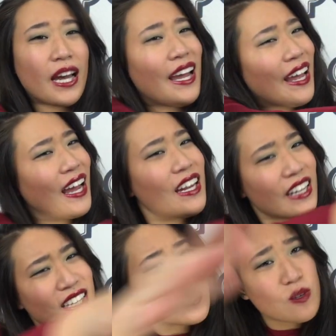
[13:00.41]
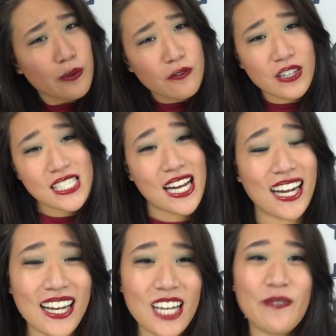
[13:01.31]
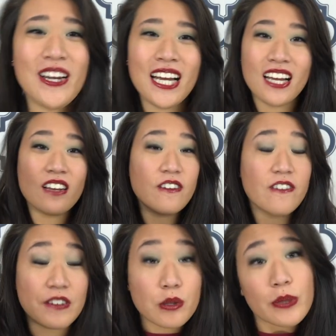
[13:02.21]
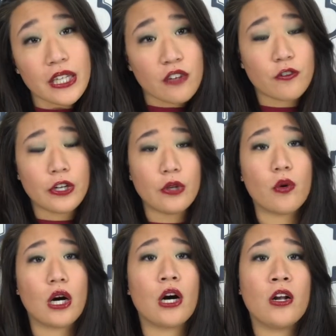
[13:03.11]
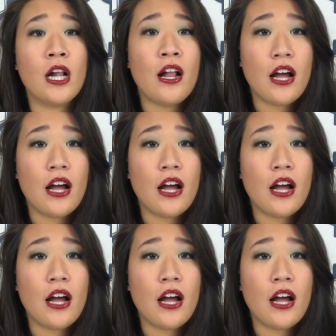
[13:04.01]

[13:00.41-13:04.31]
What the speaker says: I had a super fun time filming it for you all.